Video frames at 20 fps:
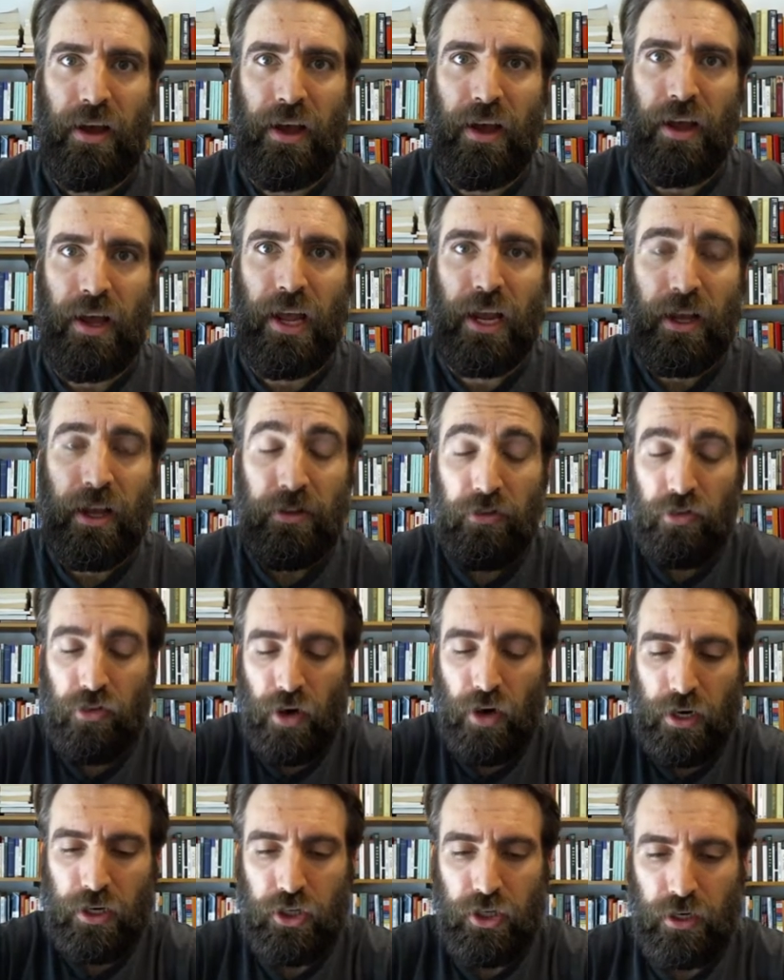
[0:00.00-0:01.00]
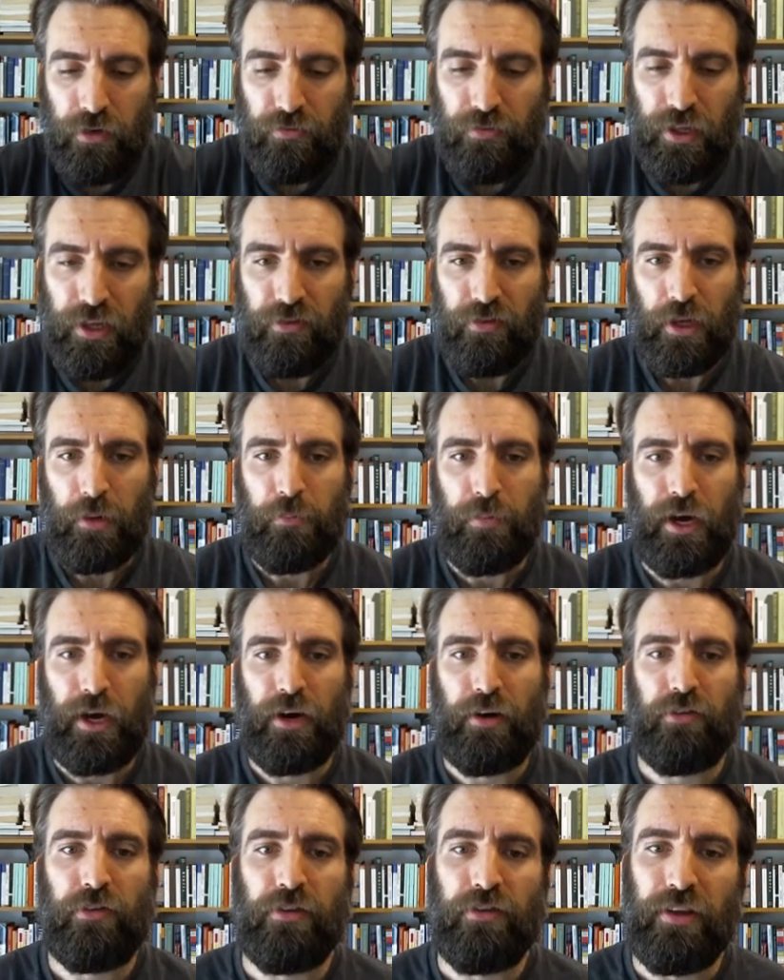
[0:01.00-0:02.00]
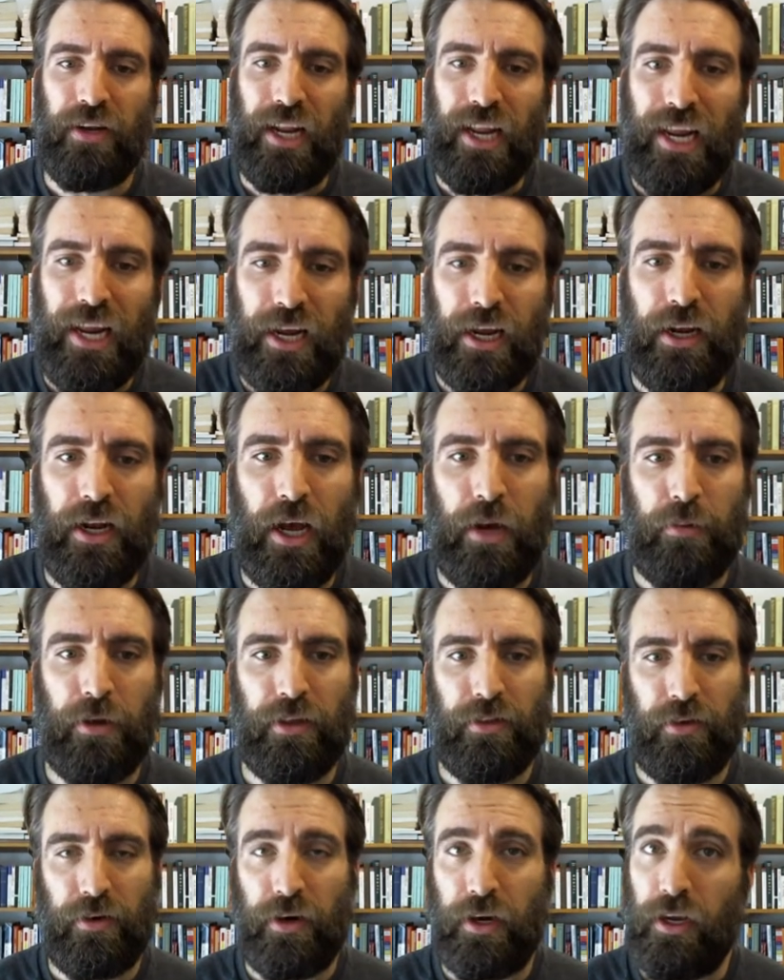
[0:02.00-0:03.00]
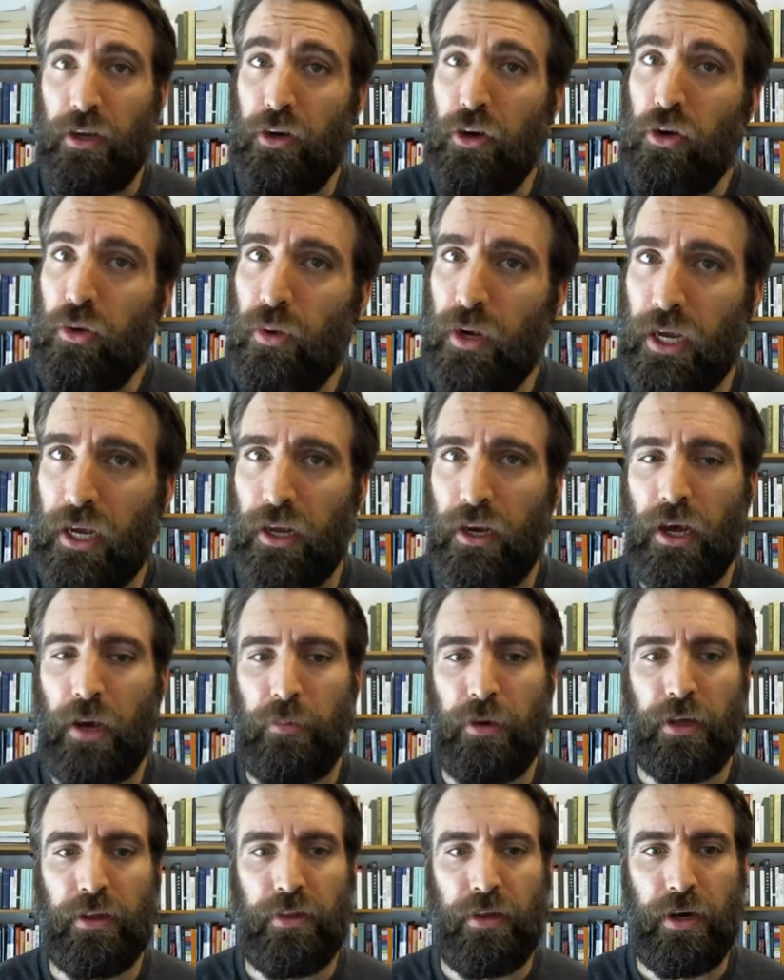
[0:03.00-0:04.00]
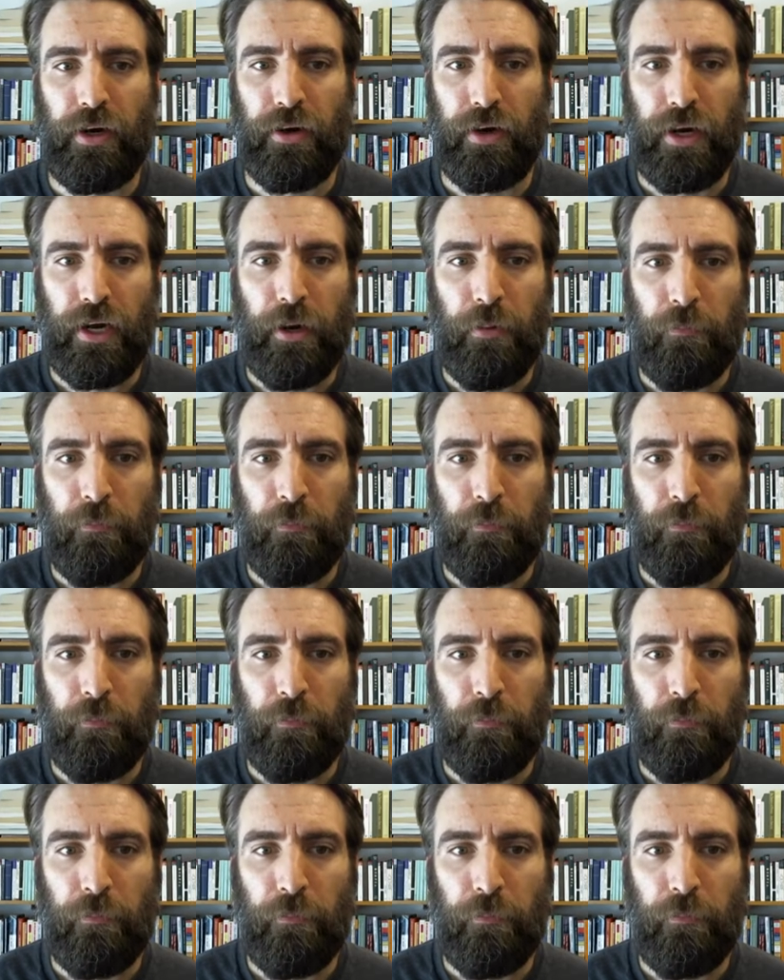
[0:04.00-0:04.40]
and construction of these empires is an economic theory, a new economic theory